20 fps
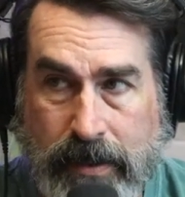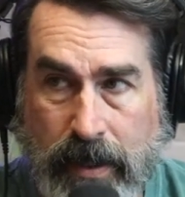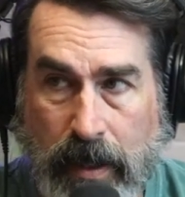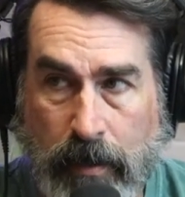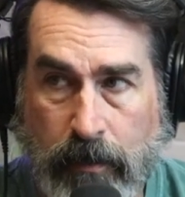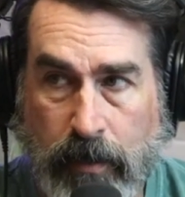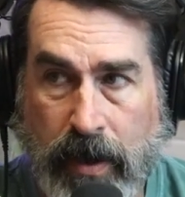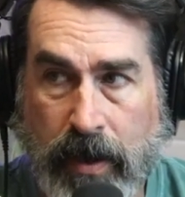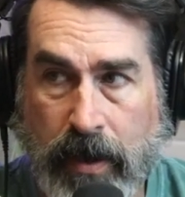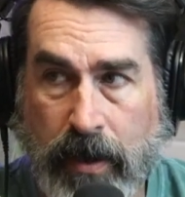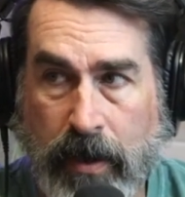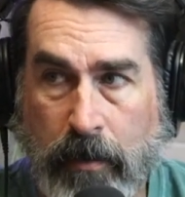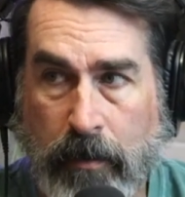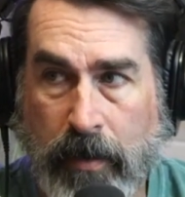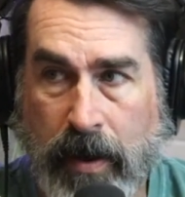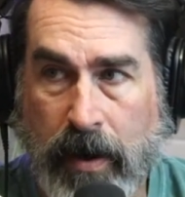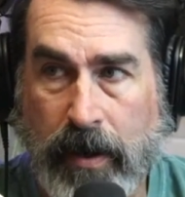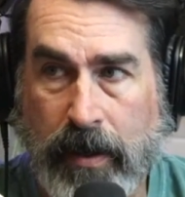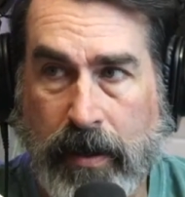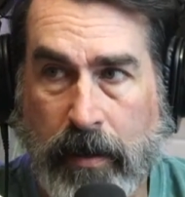celebrated in
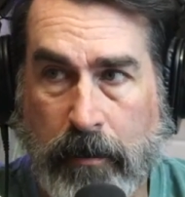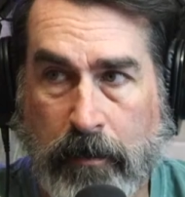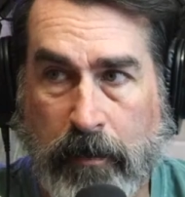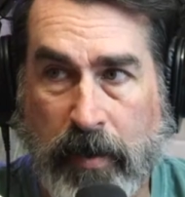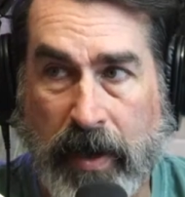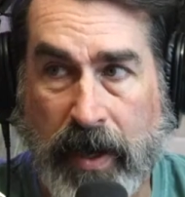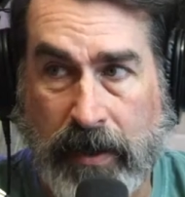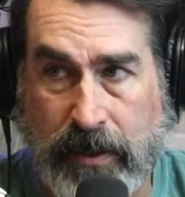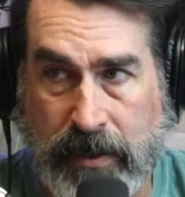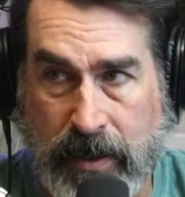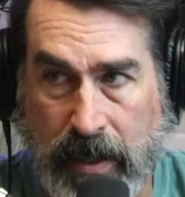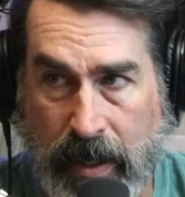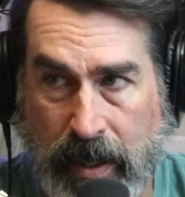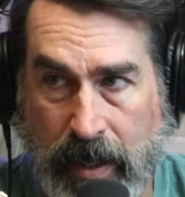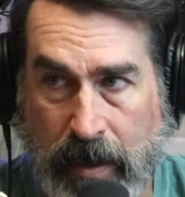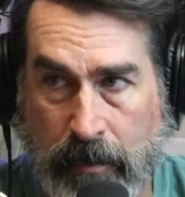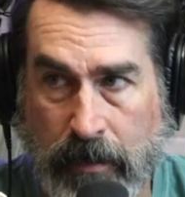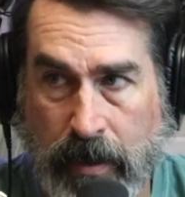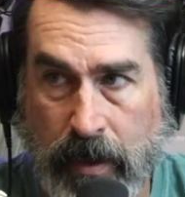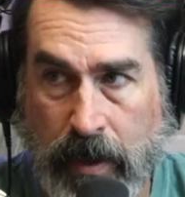America big
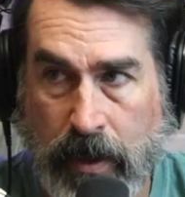time.